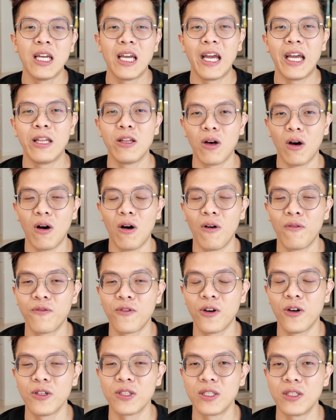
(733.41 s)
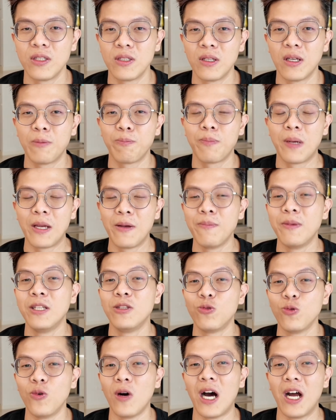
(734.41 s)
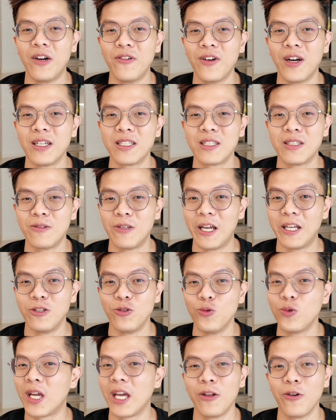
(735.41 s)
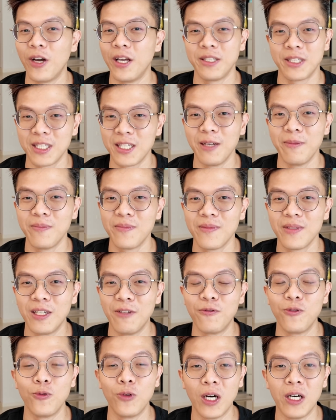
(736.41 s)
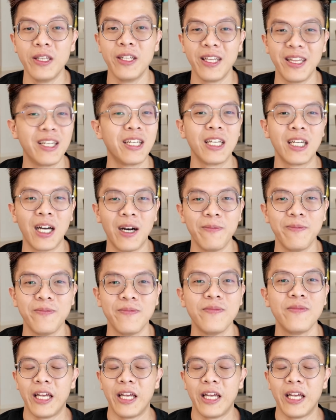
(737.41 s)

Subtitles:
And of course, payment to IRAs that you cannot escape if you earn an income.